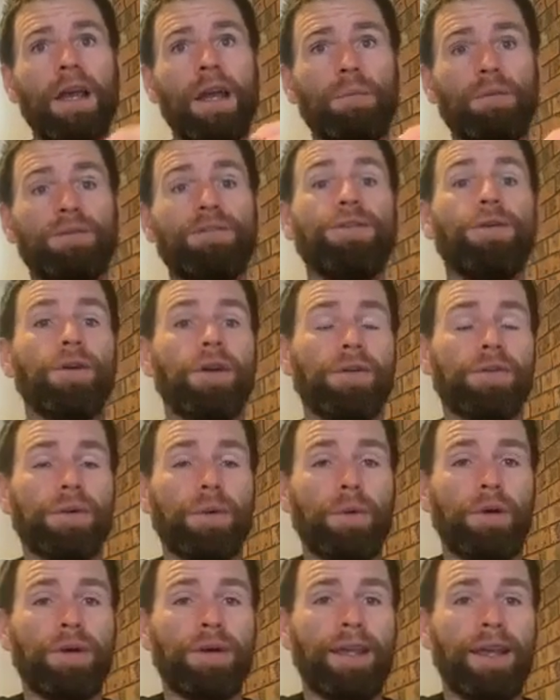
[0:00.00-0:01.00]
before every
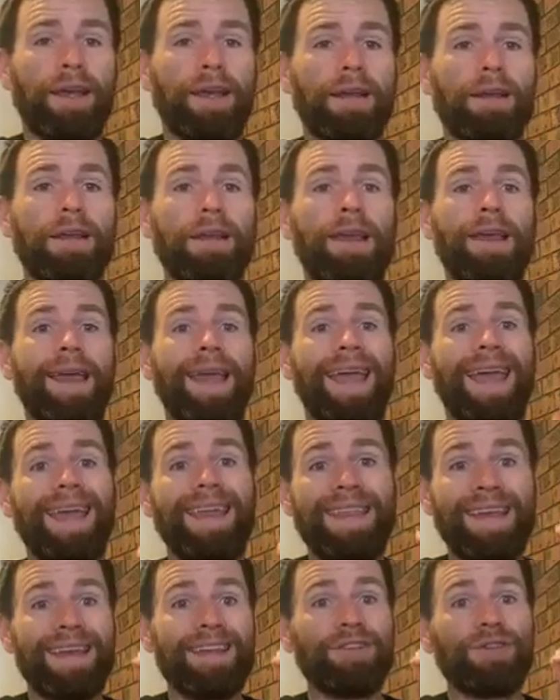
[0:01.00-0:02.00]
workout, and
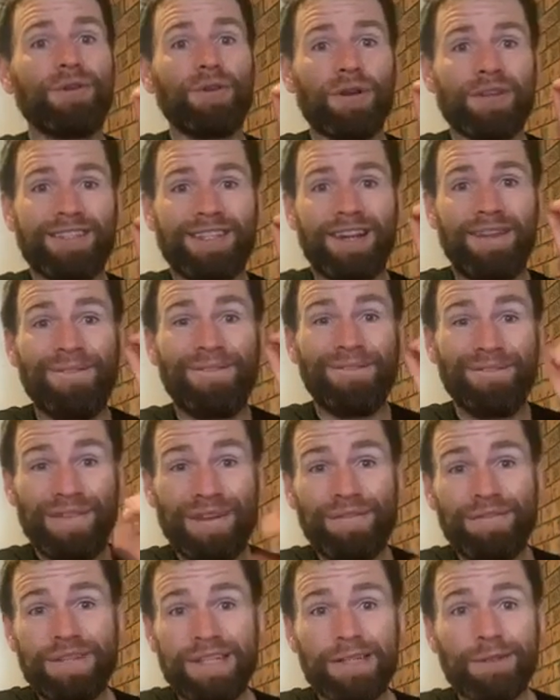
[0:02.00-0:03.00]
then do a set of
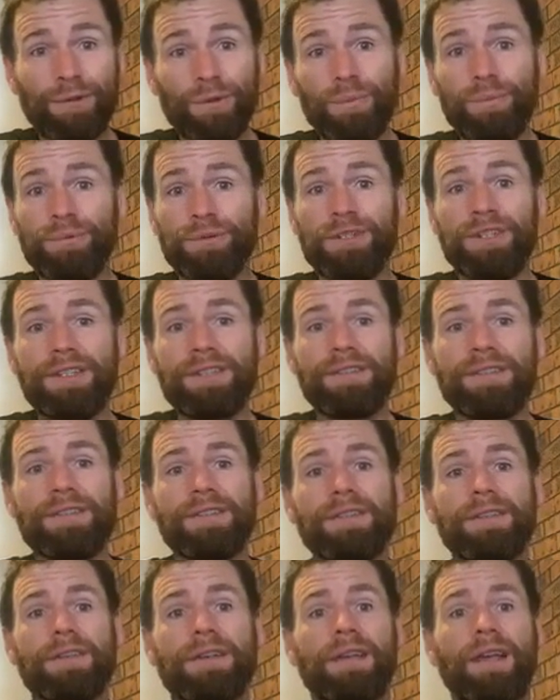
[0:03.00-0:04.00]
50 glute
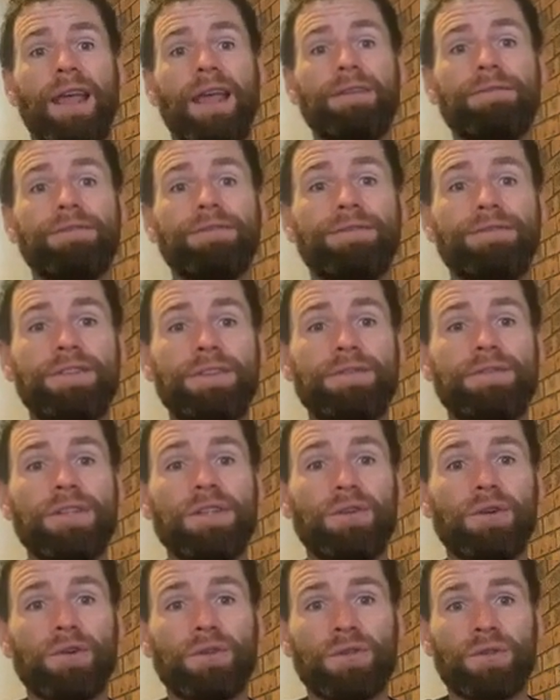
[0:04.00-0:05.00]
bridges and 50
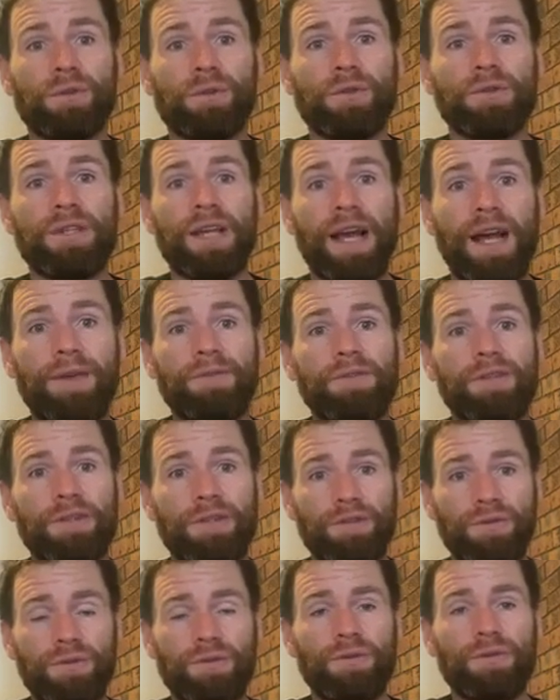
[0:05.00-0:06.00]
cross crawls after you
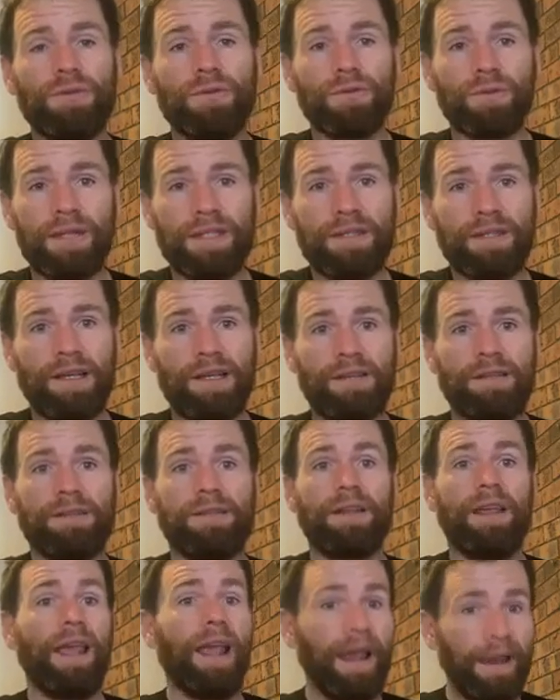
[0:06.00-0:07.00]
do the resets
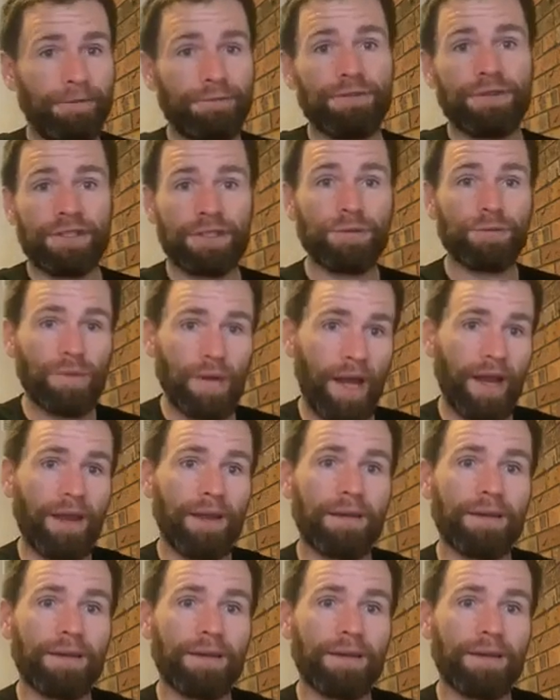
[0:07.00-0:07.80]
every single day.